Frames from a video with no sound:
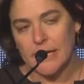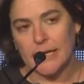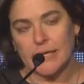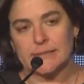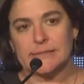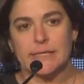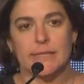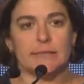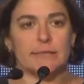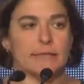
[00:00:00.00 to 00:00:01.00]
And I
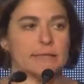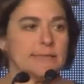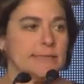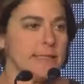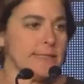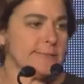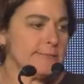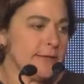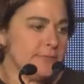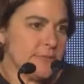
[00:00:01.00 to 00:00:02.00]
said that
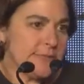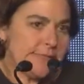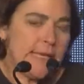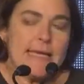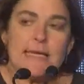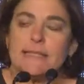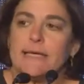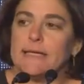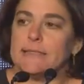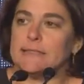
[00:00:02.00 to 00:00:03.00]
I've been saying
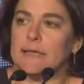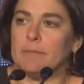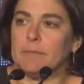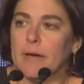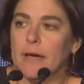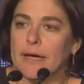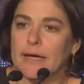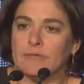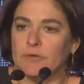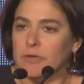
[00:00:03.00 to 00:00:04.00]
that I
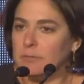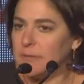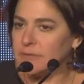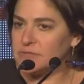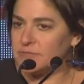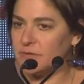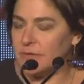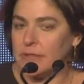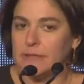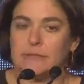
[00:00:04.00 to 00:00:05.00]
have very mixed
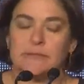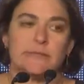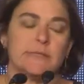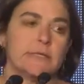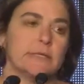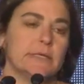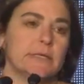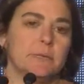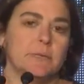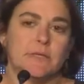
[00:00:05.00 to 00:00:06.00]
feelings
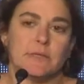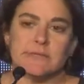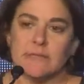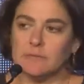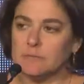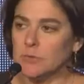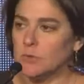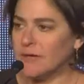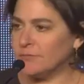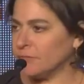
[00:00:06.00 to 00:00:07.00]
because I'm
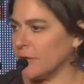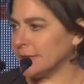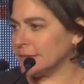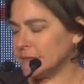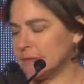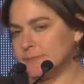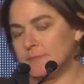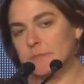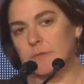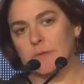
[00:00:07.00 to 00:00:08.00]
quite frightened
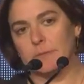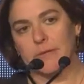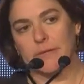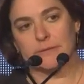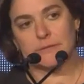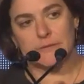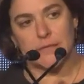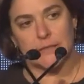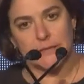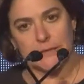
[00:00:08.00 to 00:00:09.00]
about
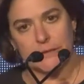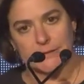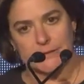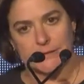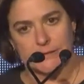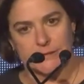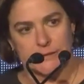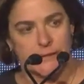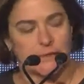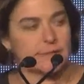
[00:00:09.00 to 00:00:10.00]
the next 60
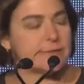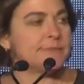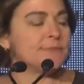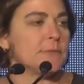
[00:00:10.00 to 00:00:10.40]
days.